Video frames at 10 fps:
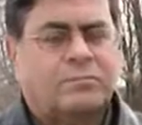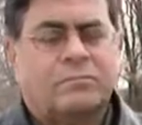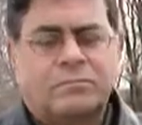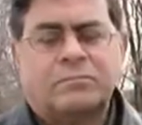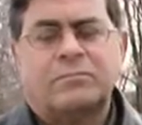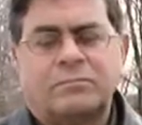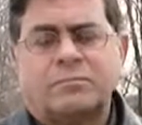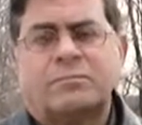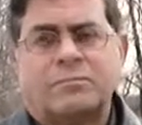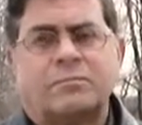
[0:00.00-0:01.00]

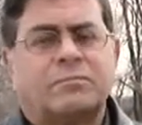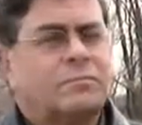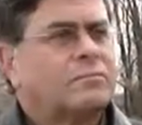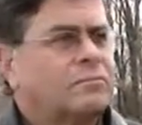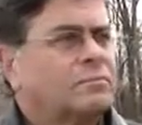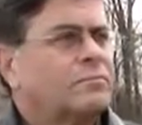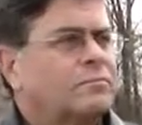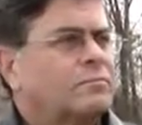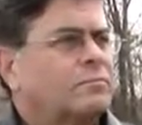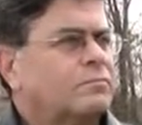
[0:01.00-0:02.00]

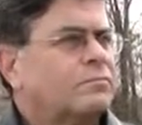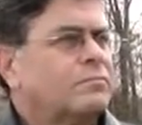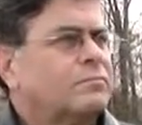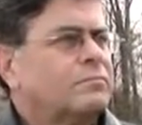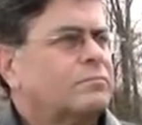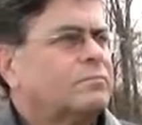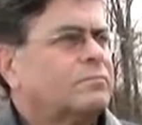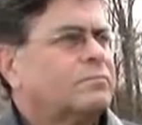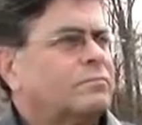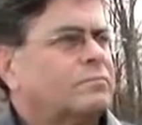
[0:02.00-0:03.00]

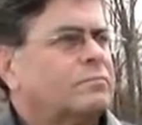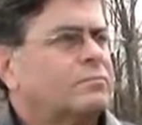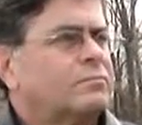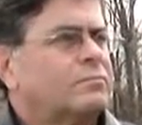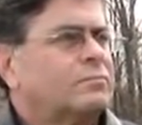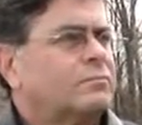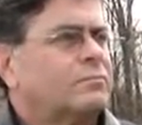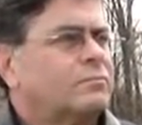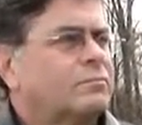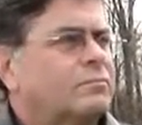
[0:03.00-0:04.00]

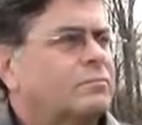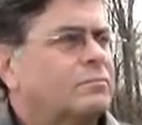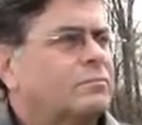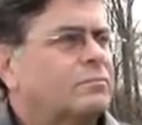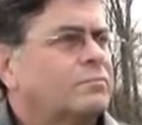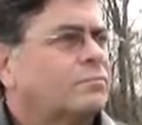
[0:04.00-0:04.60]
(not speaking)